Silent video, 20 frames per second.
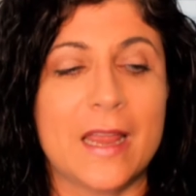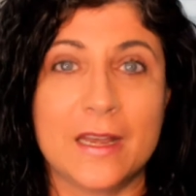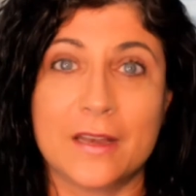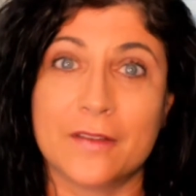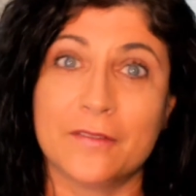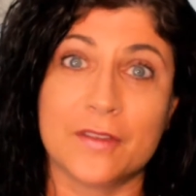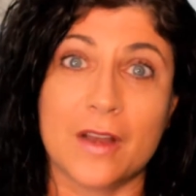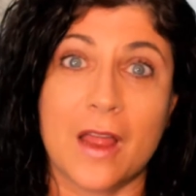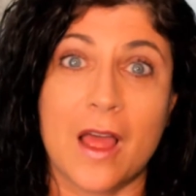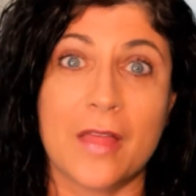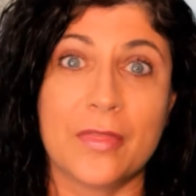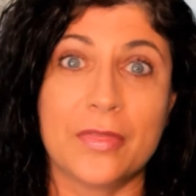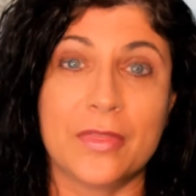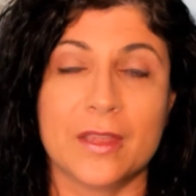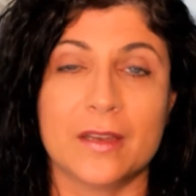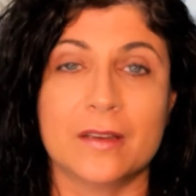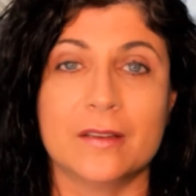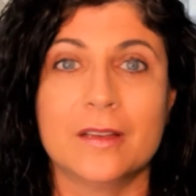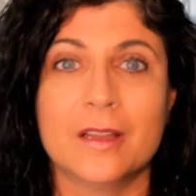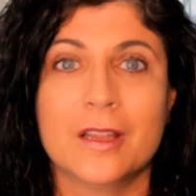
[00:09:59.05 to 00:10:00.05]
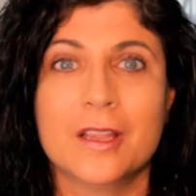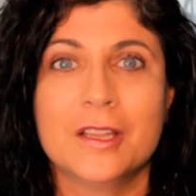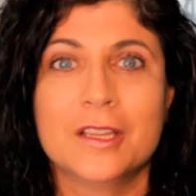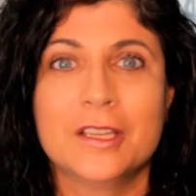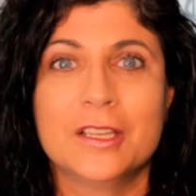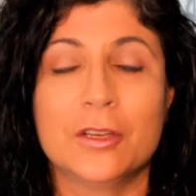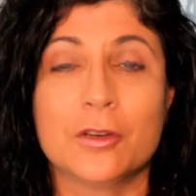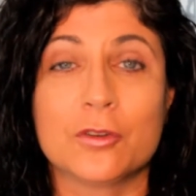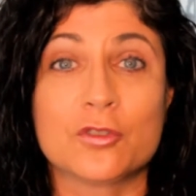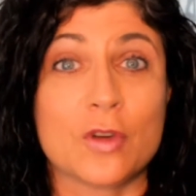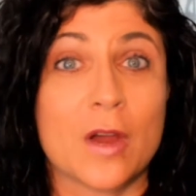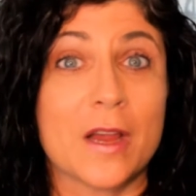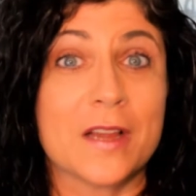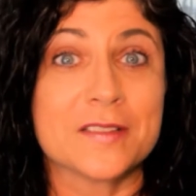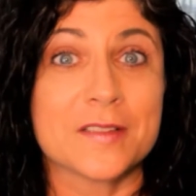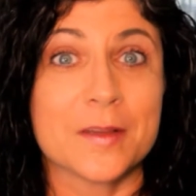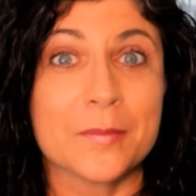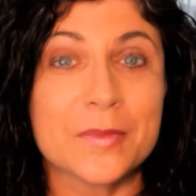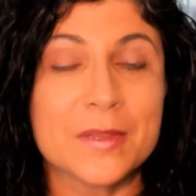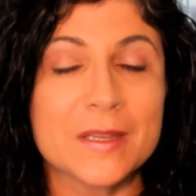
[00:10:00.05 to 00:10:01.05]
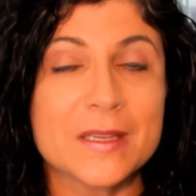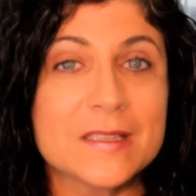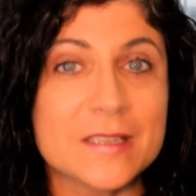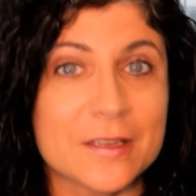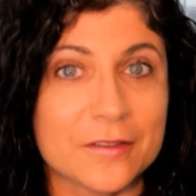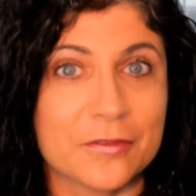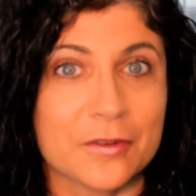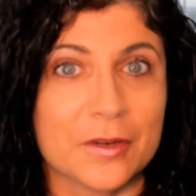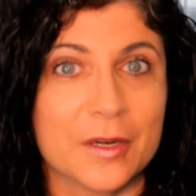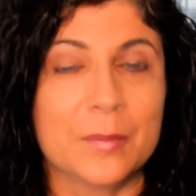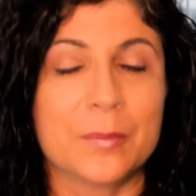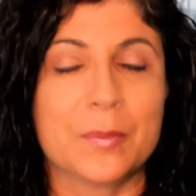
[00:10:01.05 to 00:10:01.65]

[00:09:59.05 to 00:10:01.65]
And if not, then try something different.